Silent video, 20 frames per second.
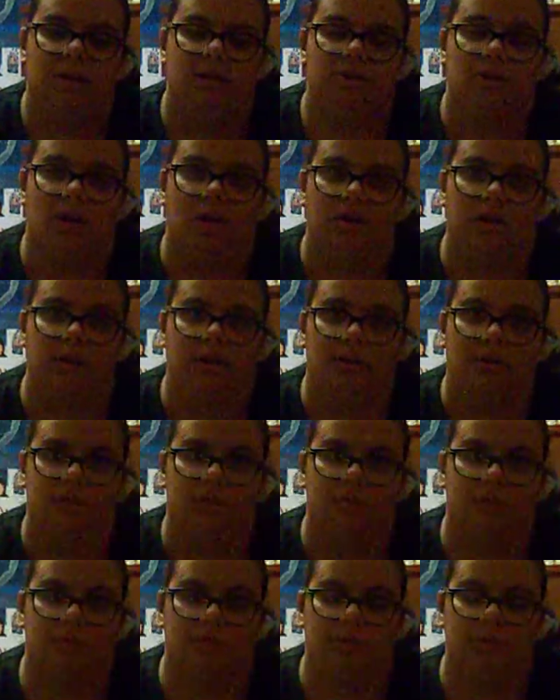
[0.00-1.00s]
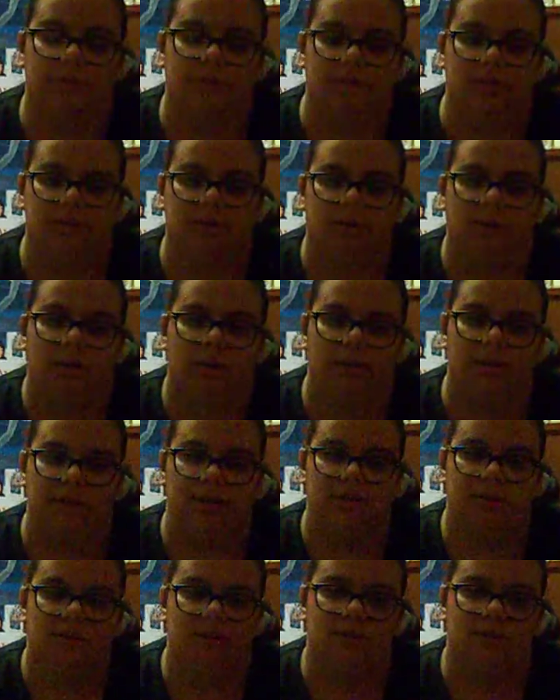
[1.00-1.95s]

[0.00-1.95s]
talking movies, talkies.